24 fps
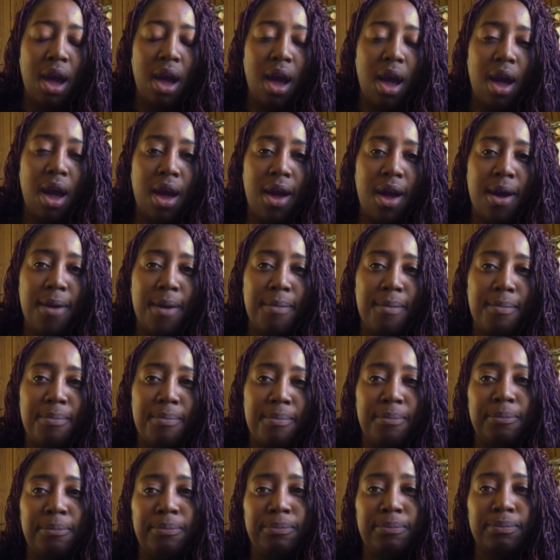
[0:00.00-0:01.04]

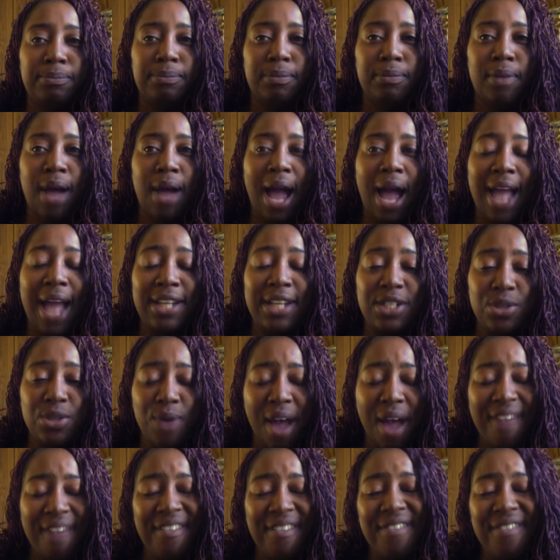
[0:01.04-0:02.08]
I do
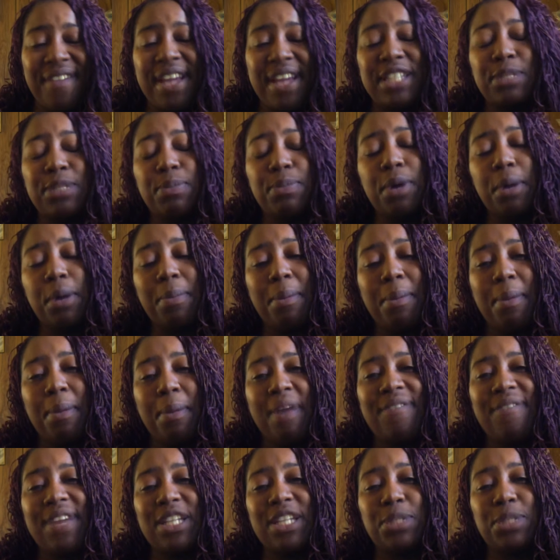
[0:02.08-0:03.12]
have a Facebook, but my
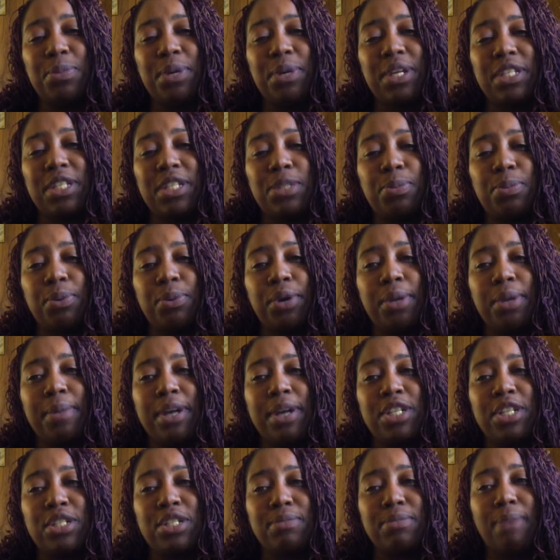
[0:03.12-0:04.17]
Facebook is pretty
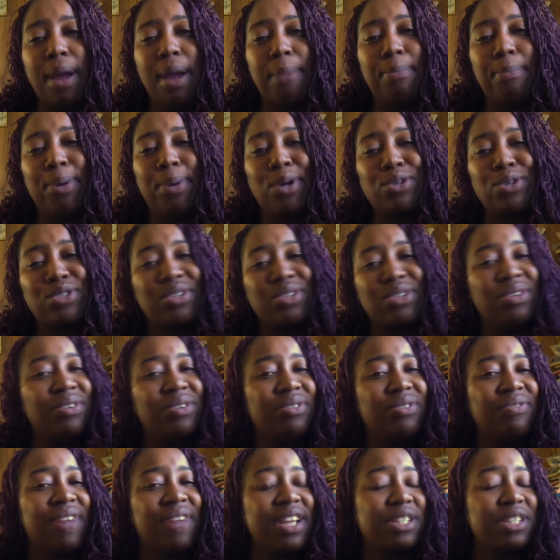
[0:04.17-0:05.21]
much my
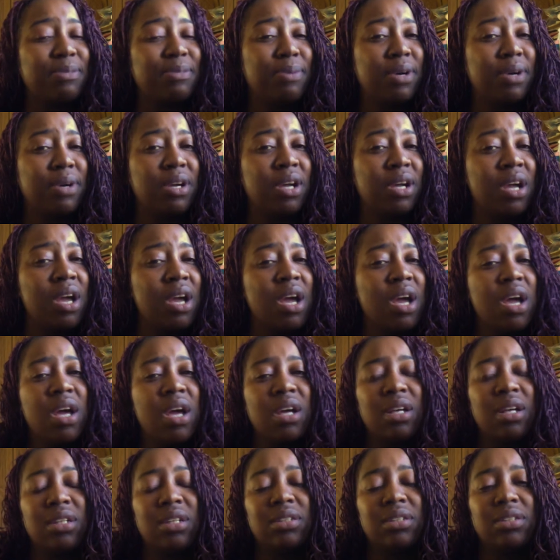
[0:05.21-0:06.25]
personal Facebook.
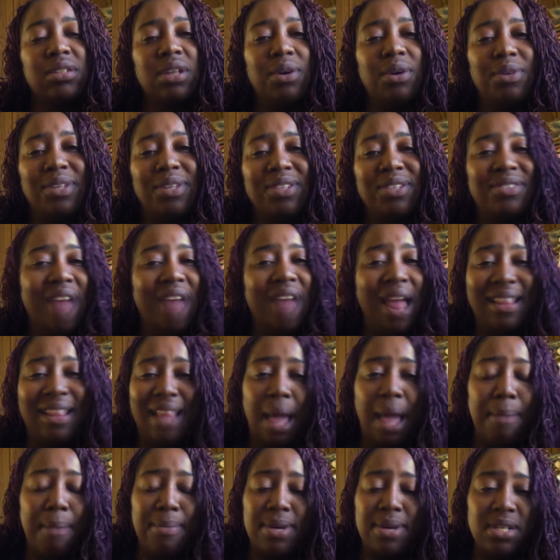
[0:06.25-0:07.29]
So there's not
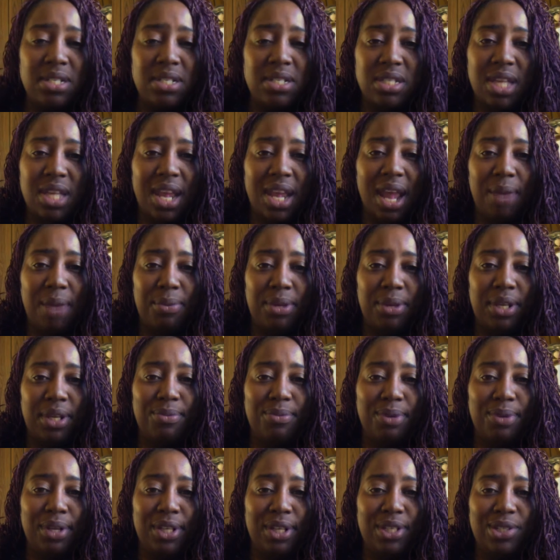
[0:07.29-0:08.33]
that much that I
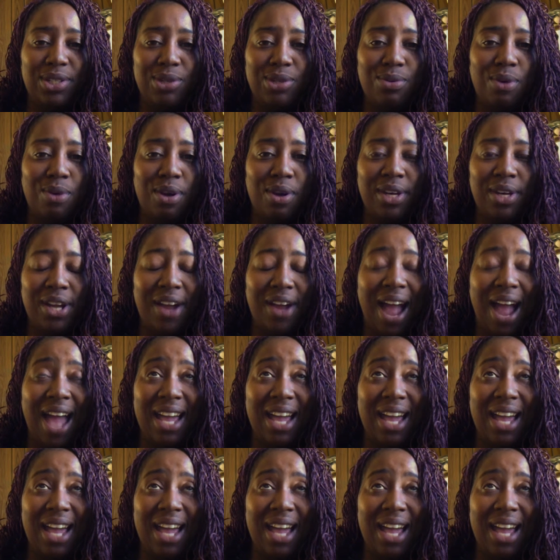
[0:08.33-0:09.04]
really do on there.